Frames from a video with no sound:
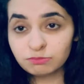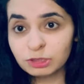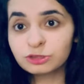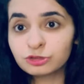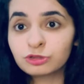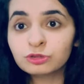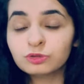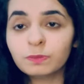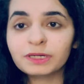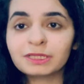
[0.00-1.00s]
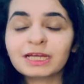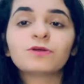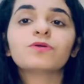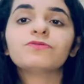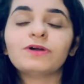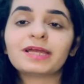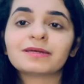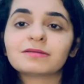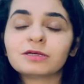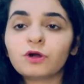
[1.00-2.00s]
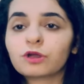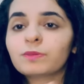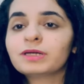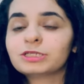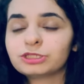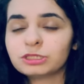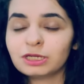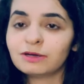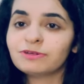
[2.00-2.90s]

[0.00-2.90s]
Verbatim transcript: it's true but they don't find the documentation enough